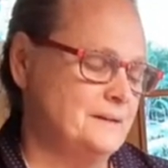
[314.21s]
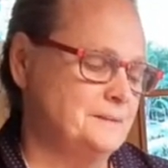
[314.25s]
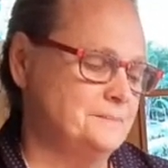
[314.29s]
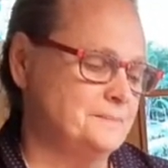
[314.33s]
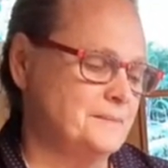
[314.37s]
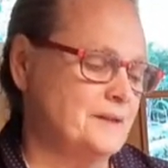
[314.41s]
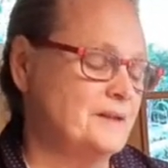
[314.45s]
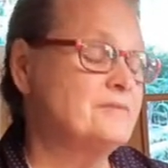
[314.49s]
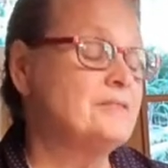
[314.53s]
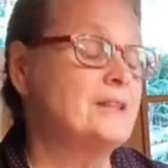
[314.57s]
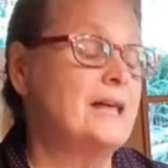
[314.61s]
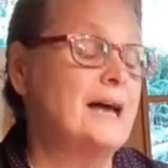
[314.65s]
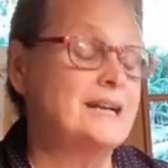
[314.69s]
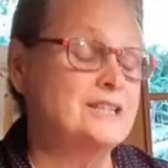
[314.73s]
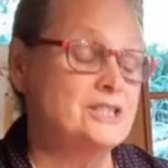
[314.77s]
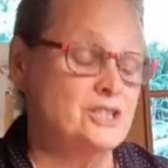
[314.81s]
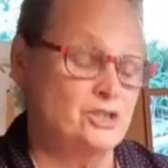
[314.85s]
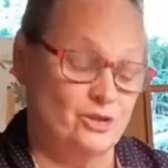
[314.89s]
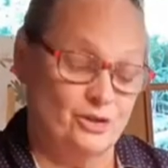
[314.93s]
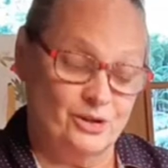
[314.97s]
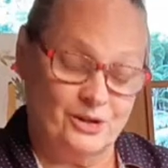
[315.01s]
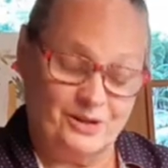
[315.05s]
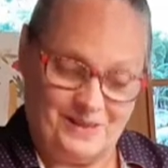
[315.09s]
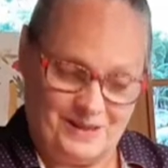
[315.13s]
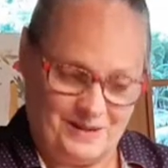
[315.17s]
flash
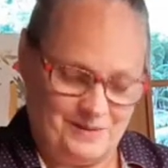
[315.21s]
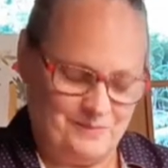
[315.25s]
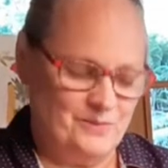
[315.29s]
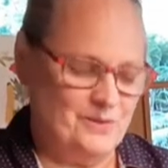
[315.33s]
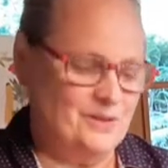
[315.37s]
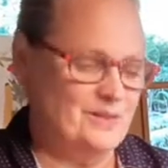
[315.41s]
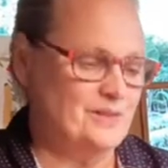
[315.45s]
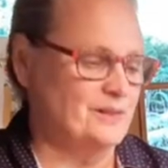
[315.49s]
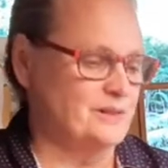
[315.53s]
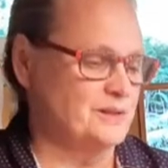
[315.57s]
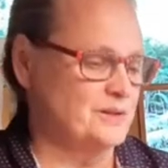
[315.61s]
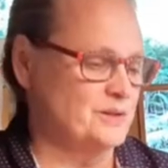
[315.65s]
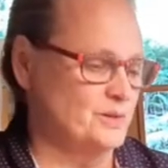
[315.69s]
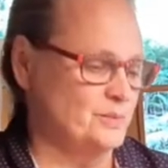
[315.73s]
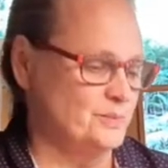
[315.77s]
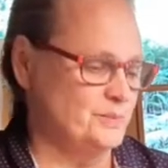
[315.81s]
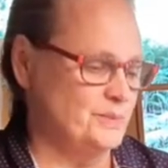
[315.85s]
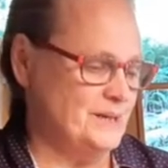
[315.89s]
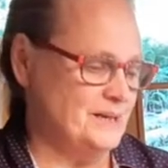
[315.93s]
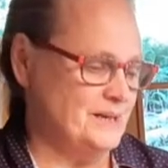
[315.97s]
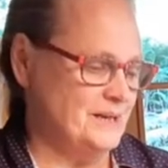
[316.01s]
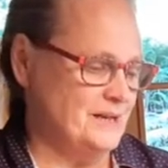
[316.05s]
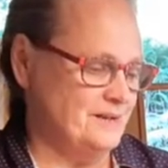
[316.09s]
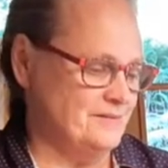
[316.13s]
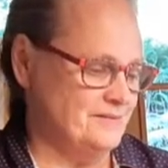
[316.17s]
cook them with a little
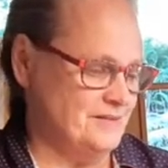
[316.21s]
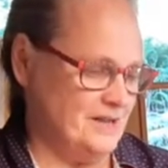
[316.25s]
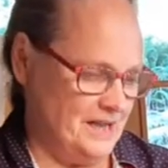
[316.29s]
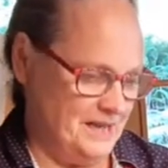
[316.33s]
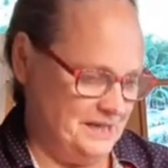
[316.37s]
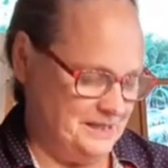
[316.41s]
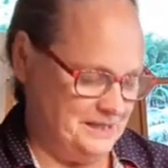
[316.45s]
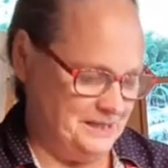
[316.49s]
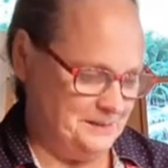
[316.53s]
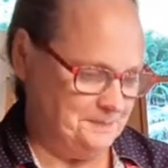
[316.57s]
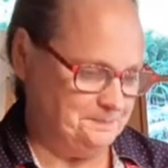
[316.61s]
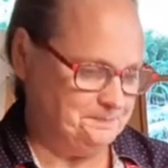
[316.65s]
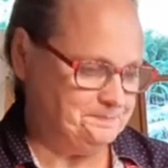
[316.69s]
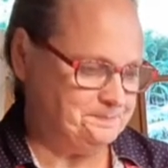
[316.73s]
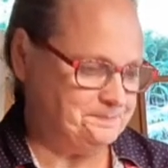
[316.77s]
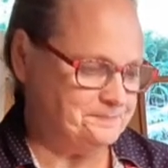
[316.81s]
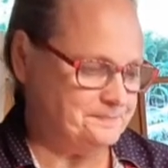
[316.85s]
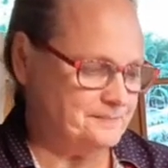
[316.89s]
bit of onion.